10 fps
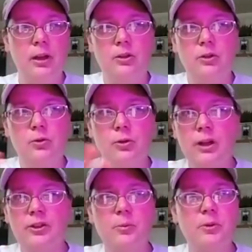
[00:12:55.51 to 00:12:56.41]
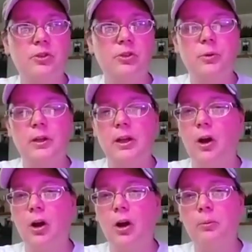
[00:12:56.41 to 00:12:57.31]
and you're not supposed to do any
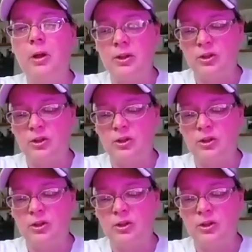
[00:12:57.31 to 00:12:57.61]
harm.